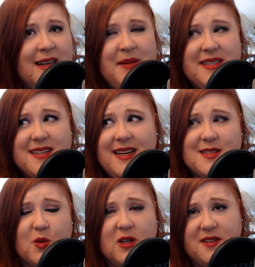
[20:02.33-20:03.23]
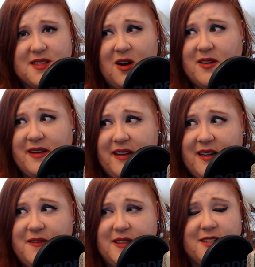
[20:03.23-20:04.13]
I mean, today's world is hard
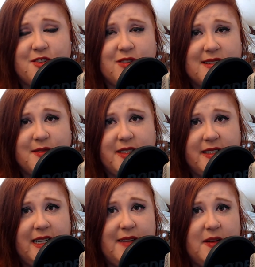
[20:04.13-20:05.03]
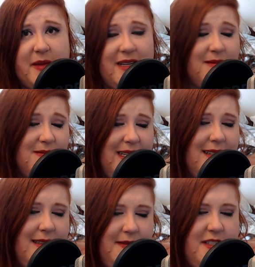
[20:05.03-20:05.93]
enough and it's stressful enough. I mean, we
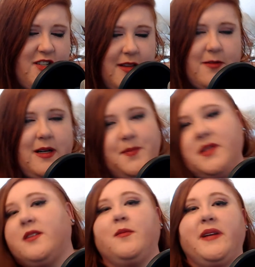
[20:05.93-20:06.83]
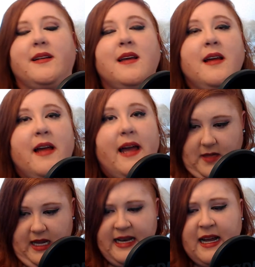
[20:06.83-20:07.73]
can lift each other up a little bit.
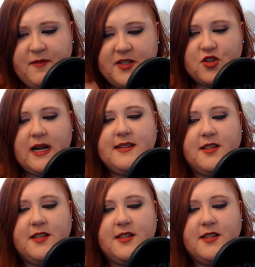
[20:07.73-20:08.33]
And I've been trying